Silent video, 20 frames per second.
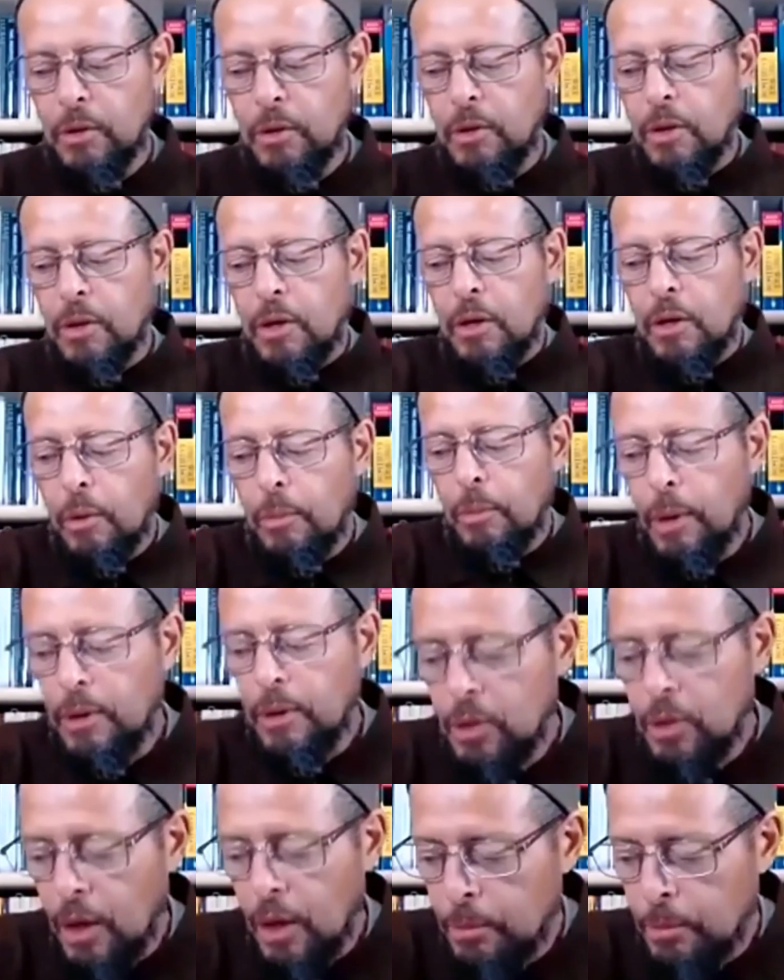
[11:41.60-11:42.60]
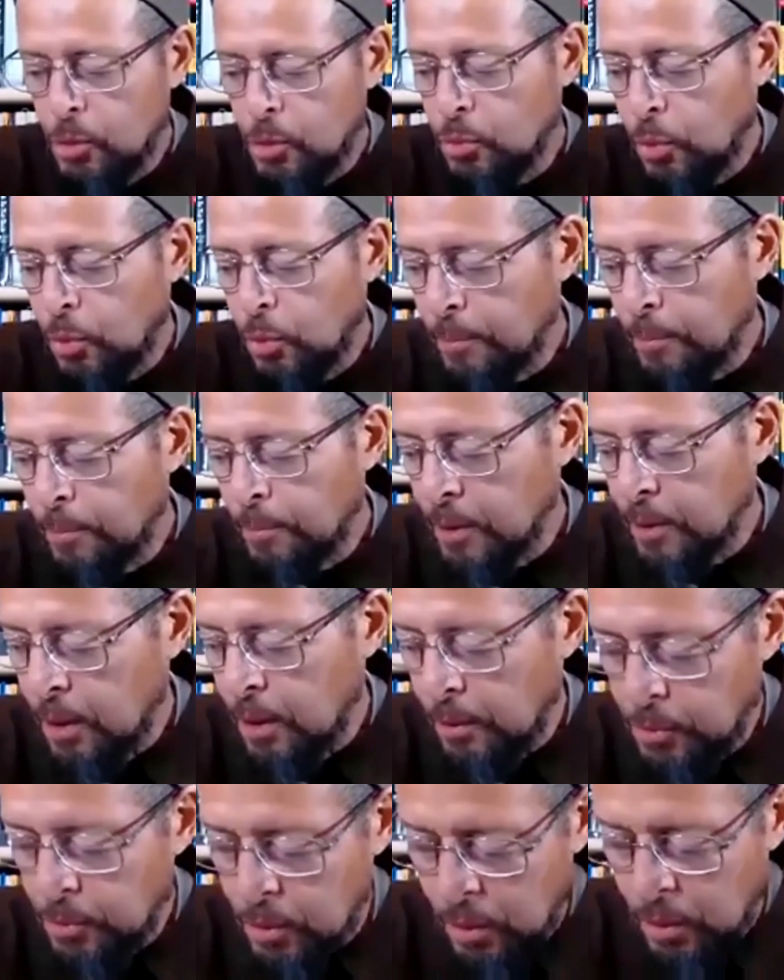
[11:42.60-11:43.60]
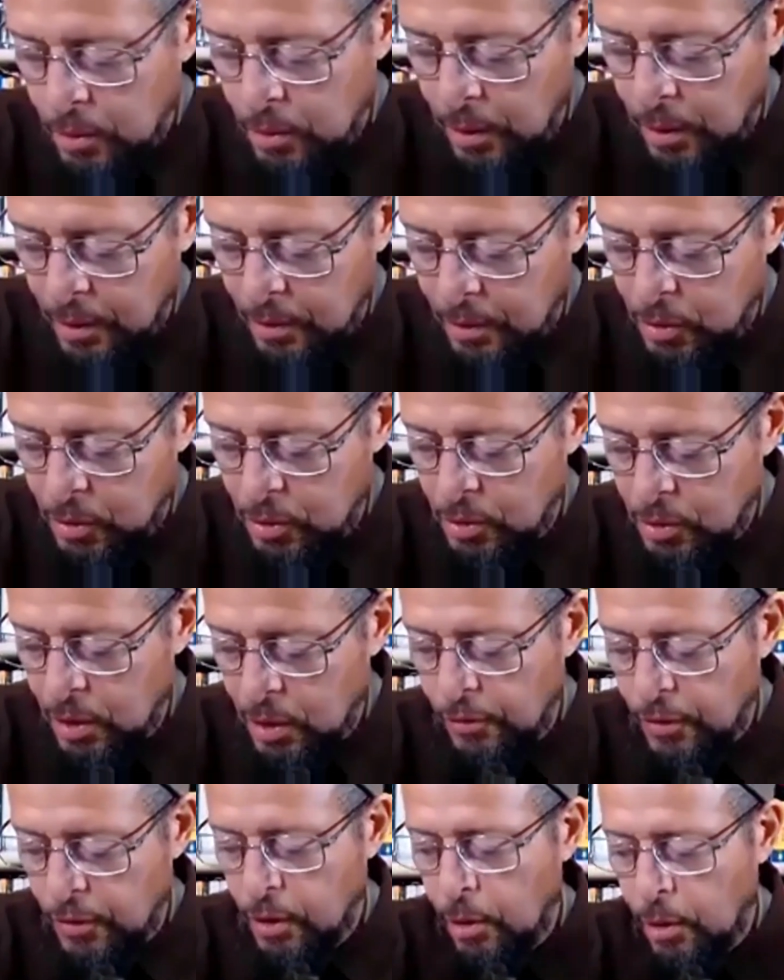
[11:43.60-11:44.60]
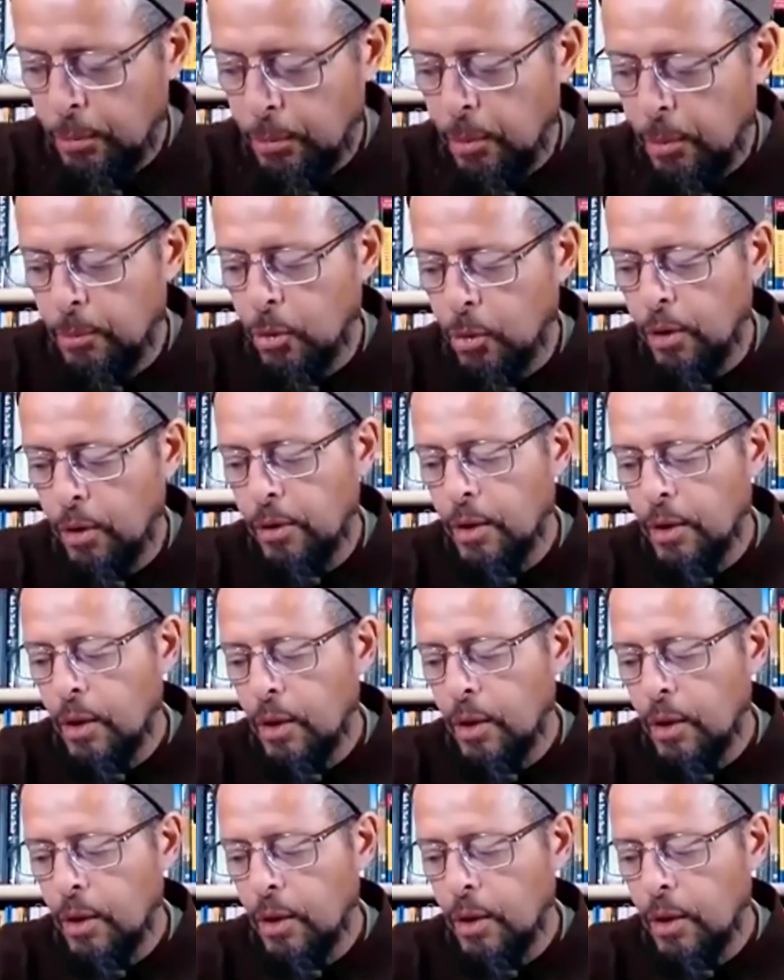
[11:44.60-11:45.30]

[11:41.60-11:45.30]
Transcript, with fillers: I know my time is wrapping up, so I'll just have a couple more.